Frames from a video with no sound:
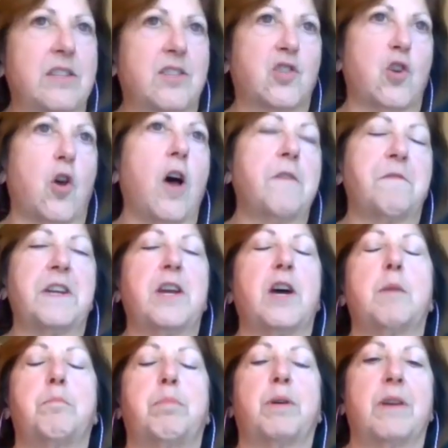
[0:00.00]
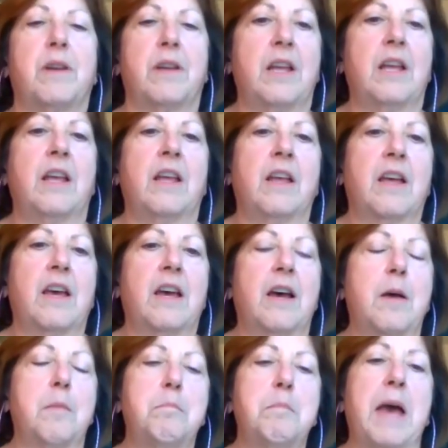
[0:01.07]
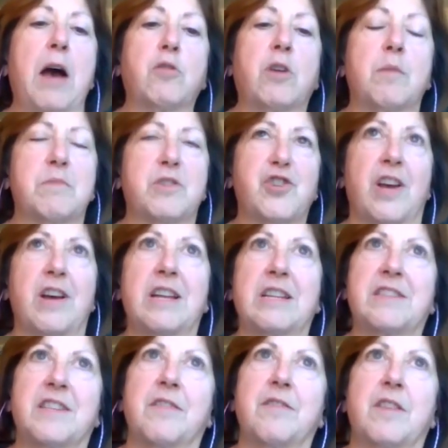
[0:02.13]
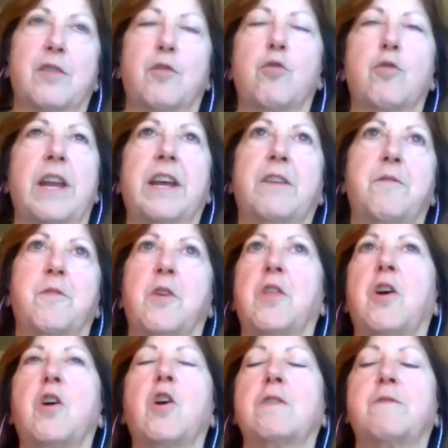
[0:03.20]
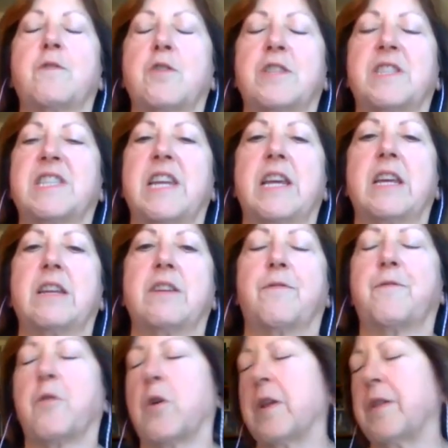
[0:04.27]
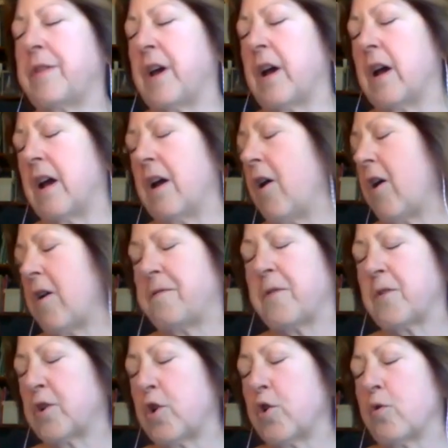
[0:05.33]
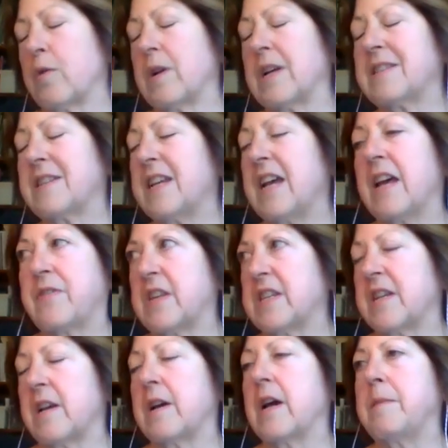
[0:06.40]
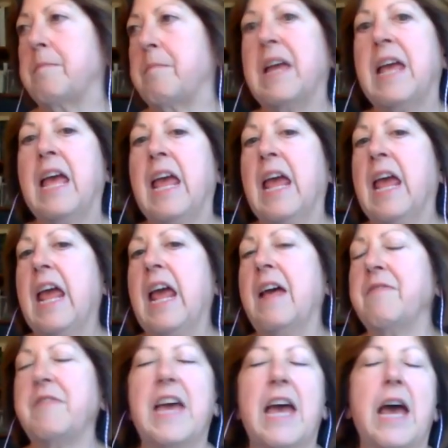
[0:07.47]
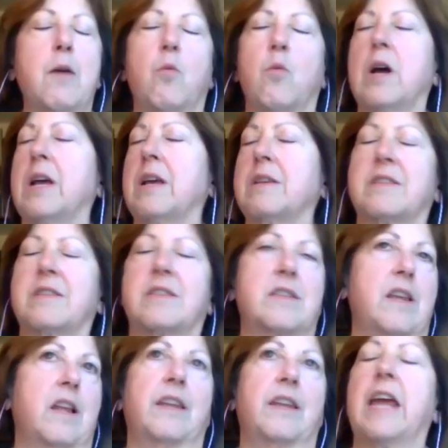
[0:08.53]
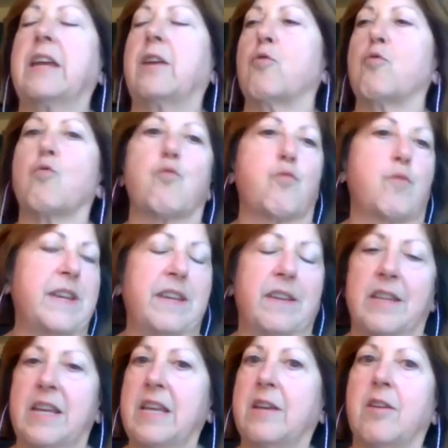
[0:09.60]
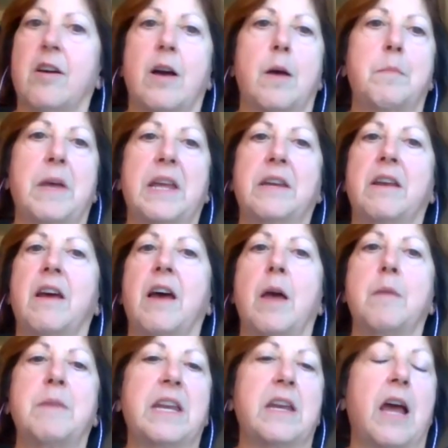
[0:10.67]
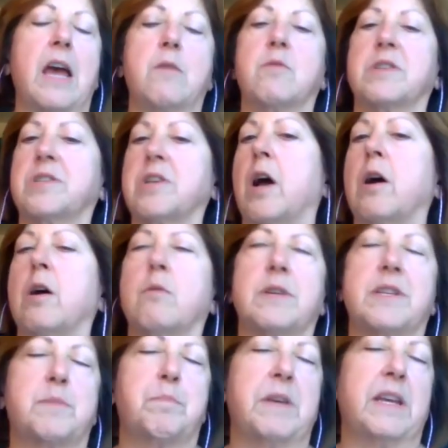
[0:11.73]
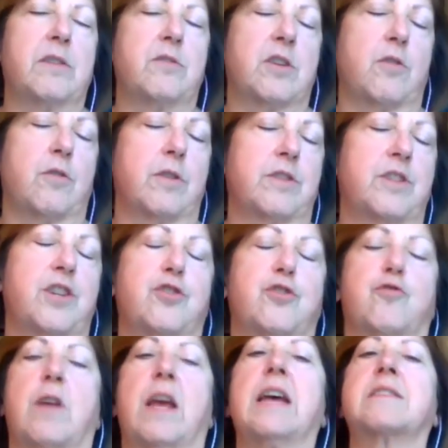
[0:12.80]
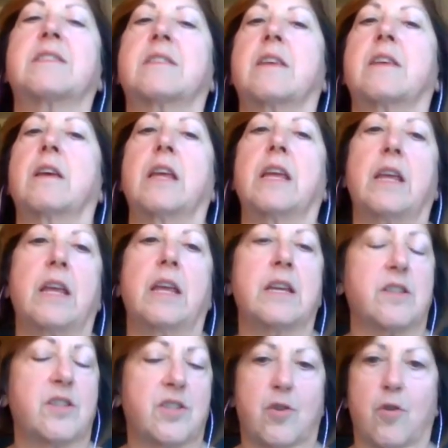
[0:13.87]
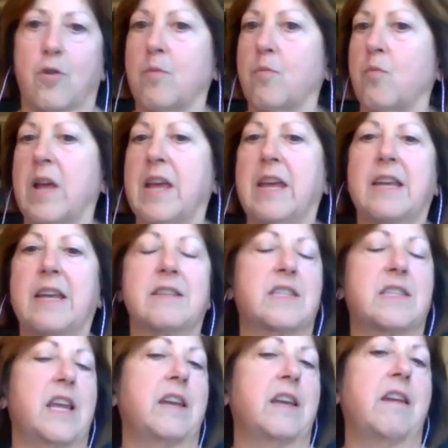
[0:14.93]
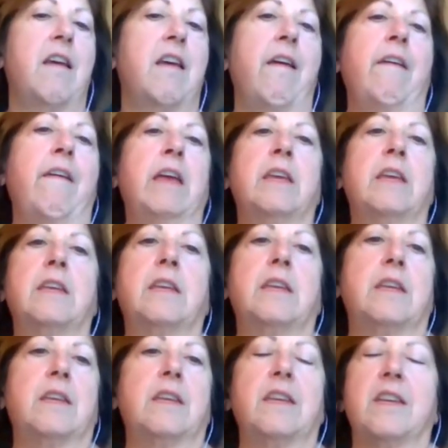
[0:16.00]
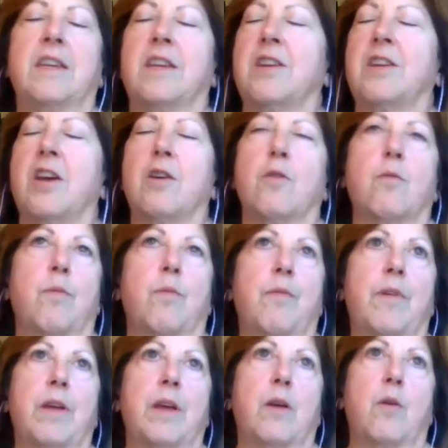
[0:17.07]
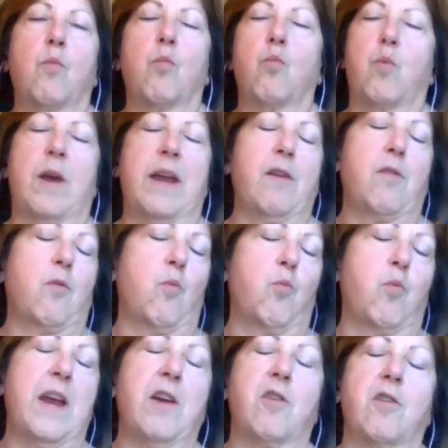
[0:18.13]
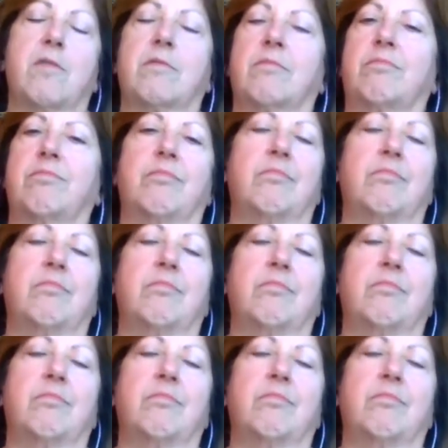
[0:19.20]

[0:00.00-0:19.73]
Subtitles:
soften up Malcolm Johnson, the critic for the Hartford State, for the Hartford Current at the time. And that was like really common. I mean, I was always being told to dress in certain ways and, you know, wear